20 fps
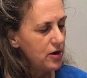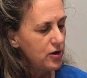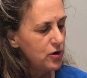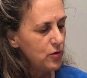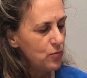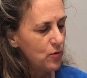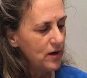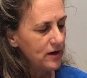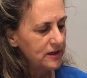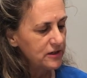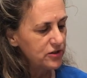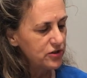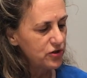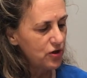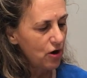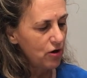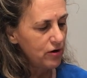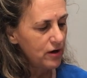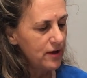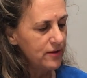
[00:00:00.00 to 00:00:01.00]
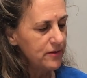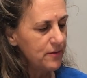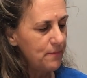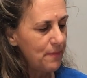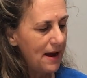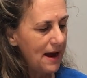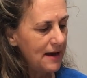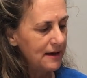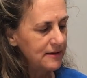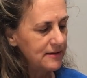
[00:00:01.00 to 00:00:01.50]
you want to start on the
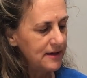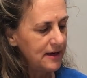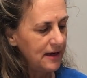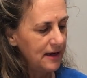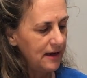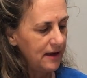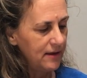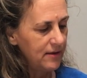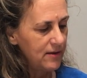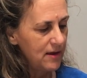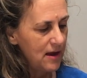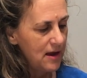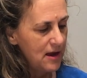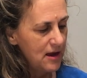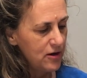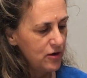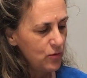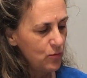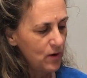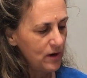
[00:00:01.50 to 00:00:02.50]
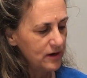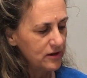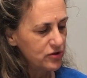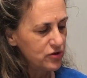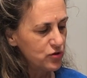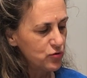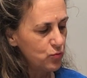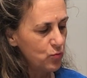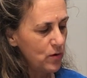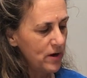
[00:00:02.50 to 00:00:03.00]
back teeth, you want to
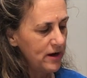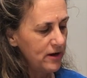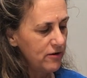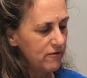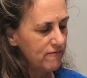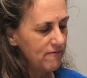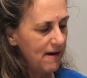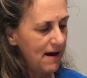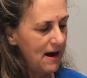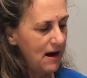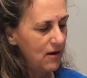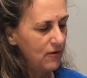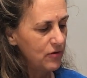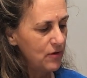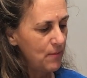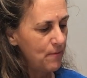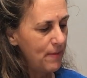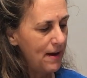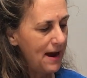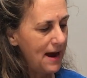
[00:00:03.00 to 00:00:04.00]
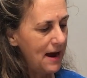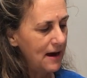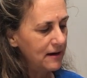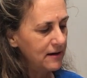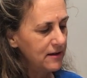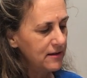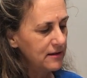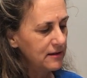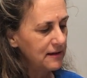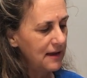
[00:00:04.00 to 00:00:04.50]
swing around the
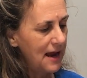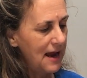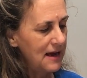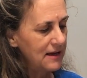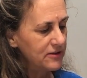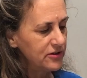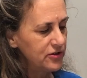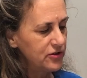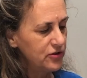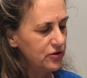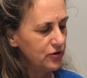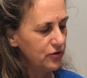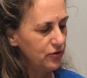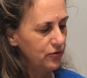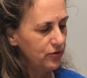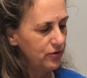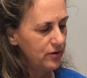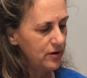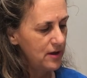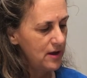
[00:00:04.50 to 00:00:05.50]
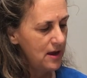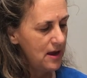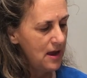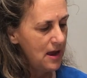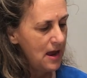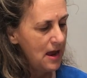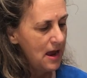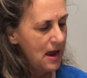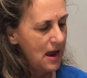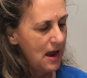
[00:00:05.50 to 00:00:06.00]
back of the last tooth,
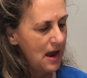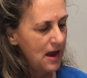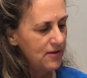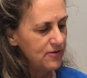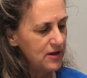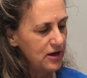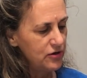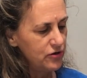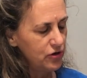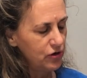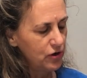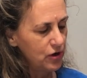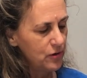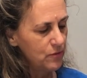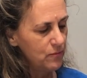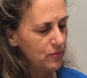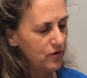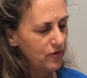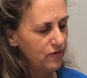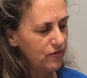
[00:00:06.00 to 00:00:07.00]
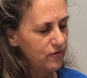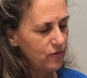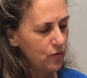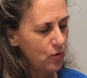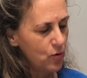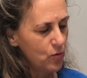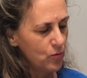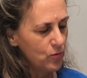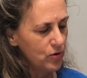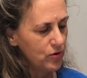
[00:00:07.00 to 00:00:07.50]
and then you're going to move
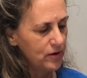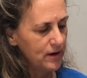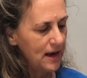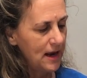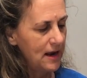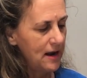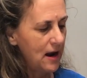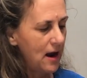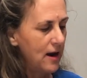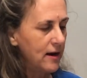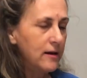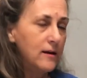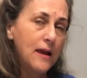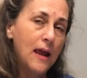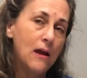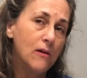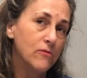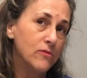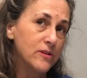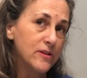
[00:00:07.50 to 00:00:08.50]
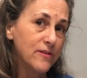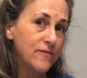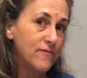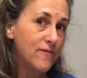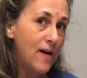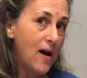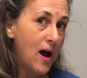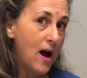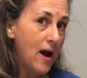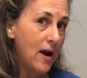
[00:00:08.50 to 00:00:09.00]
forward. And I count to
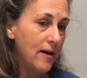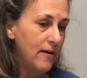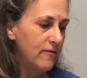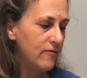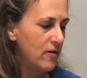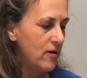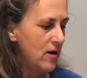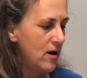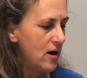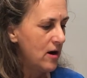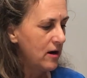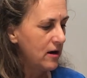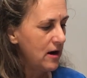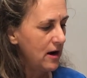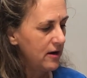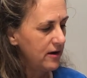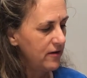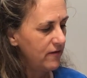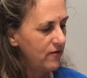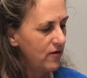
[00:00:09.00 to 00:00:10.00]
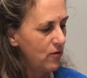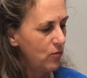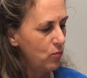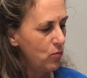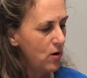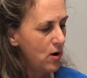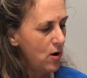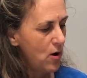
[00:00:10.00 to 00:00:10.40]
5, kind of a